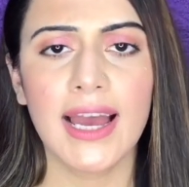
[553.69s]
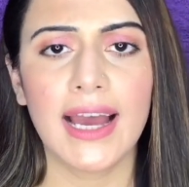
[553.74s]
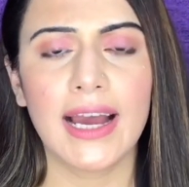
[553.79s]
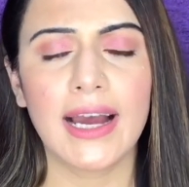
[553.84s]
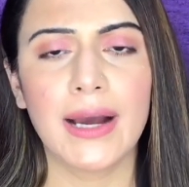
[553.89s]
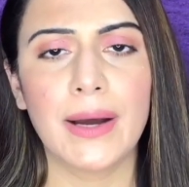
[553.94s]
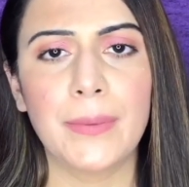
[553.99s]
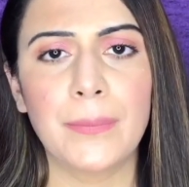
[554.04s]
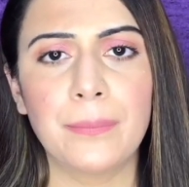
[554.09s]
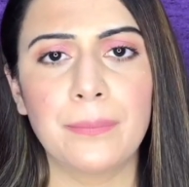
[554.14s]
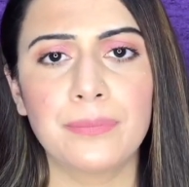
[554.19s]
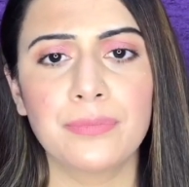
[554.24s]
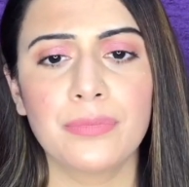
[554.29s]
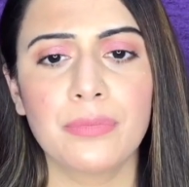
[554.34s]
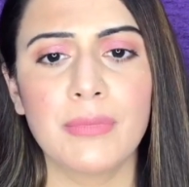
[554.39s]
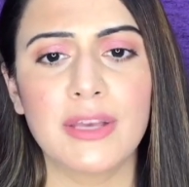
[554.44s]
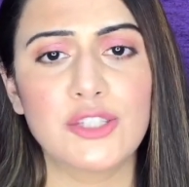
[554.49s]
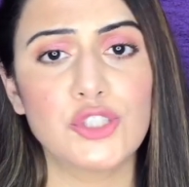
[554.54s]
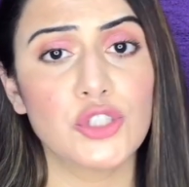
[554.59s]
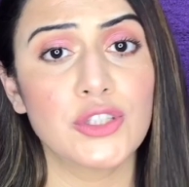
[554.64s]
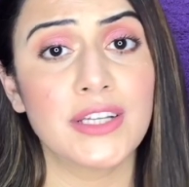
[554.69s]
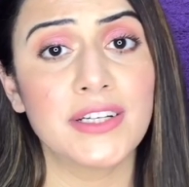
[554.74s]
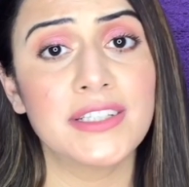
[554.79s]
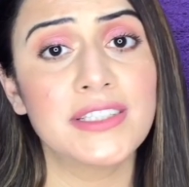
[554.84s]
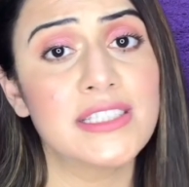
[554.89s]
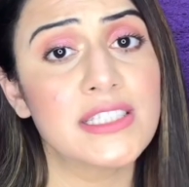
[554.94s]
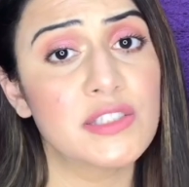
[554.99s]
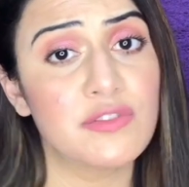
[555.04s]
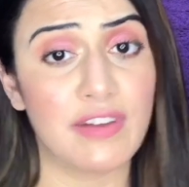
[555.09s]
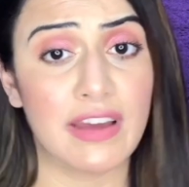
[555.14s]
Make sure that
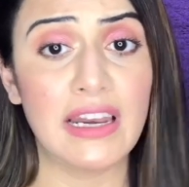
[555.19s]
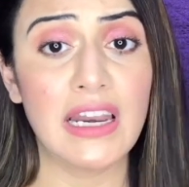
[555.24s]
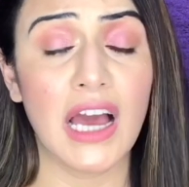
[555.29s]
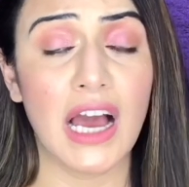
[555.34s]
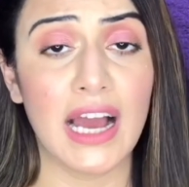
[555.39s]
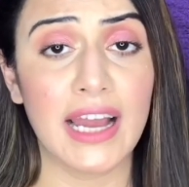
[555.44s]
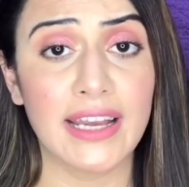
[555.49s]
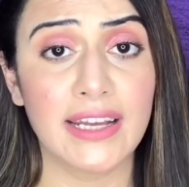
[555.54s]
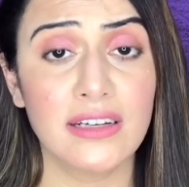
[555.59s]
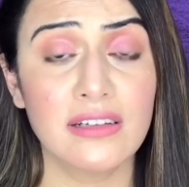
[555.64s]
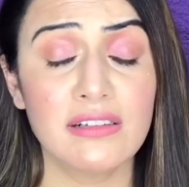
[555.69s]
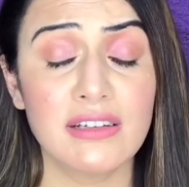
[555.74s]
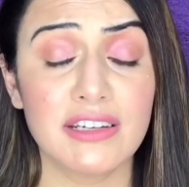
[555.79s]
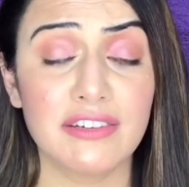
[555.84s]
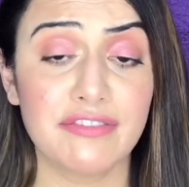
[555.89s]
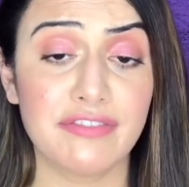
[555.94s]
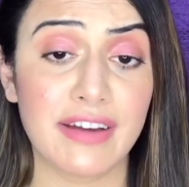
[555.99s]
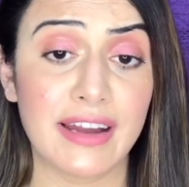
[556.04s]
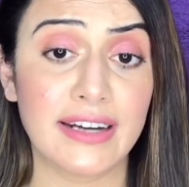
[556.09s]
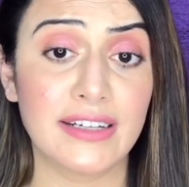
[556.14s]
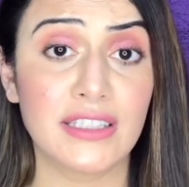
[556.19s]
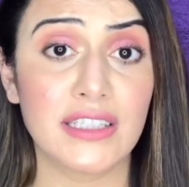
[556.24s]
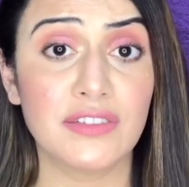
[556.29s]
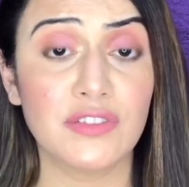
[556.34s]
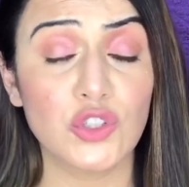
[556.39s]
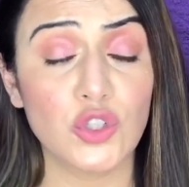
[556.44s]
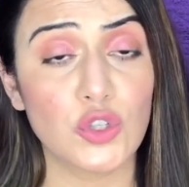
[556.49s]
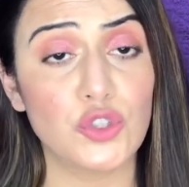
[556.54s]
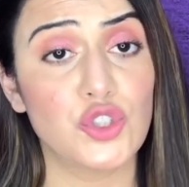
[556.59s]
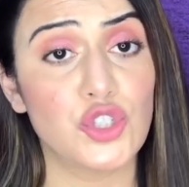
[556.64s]
it is well ironed. In fact,
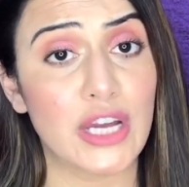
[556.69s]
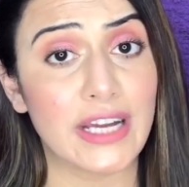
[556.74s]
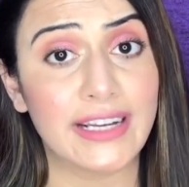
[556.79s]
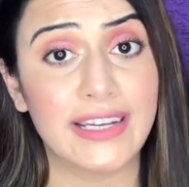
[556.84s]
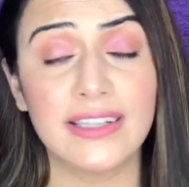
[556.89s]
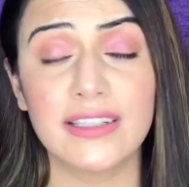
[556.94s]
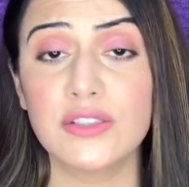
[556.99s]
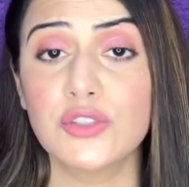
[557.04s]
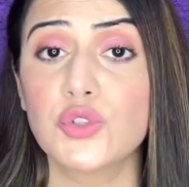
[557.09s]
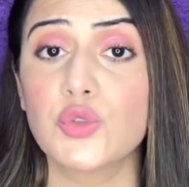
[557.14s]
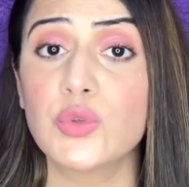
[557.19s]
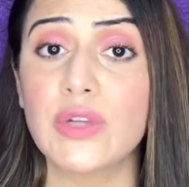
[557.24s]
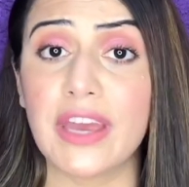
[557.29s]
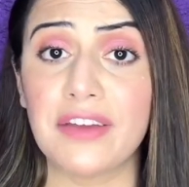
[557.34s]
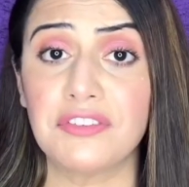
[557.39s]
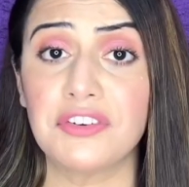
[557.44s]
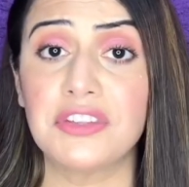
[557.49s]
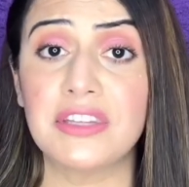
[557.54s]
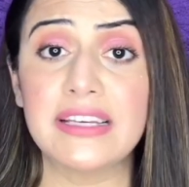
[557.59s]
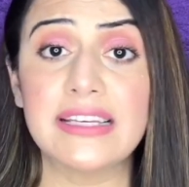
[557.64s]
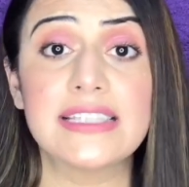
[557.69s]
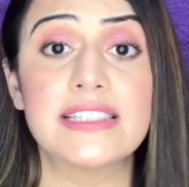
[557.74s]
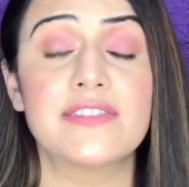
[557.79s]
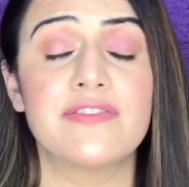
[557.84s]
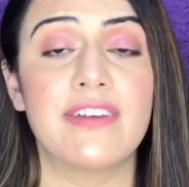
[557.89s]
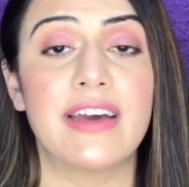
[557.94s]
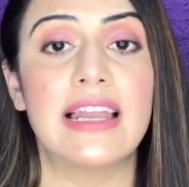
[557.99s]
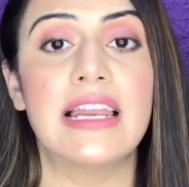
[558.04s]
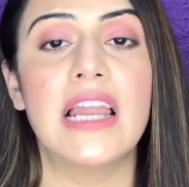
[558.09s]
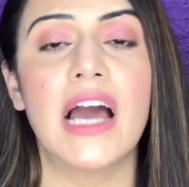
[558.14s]
even your jacket and suit, everything is
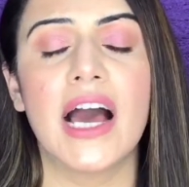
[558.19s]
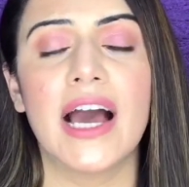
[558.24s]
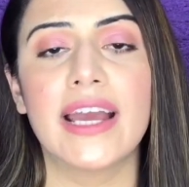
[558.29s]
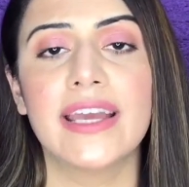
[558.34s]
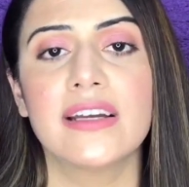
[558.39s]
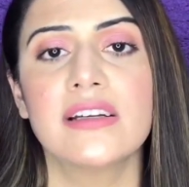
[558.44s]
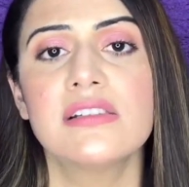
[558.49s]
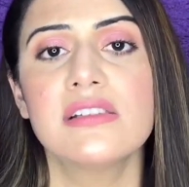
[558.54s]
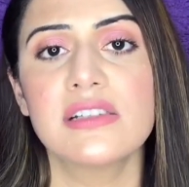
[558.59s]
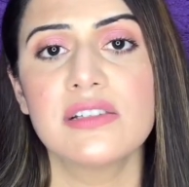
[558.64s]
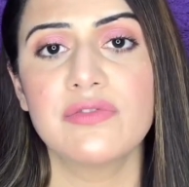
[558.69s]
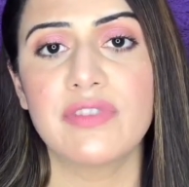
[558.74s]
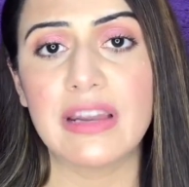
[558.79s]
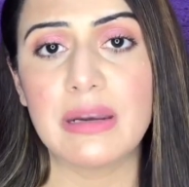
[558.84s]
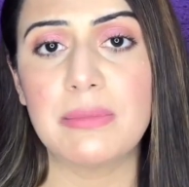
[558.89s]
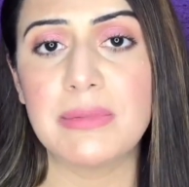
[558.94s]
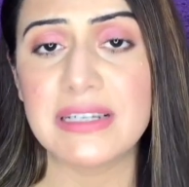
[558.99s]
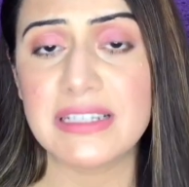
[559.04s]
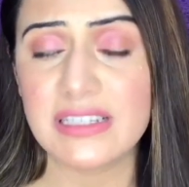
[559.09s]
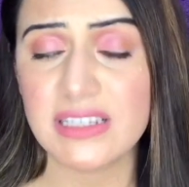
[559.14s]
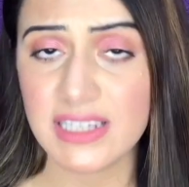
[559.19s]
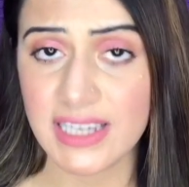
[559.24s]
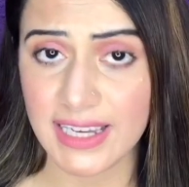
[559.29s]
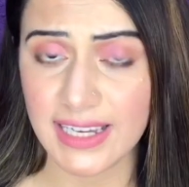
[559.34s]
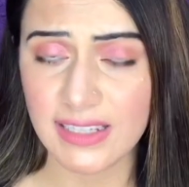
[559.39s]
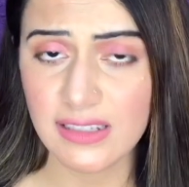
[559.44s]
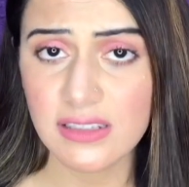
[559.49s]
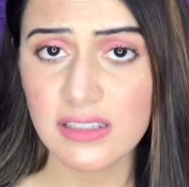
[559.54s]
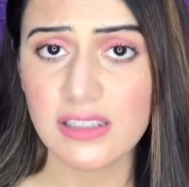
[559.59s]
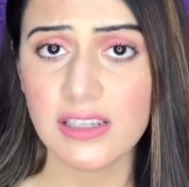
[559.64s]
well ironed and well
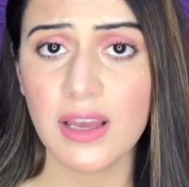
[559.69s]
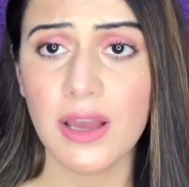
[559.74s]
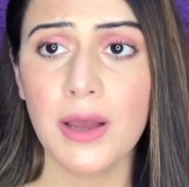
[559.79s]
maintained.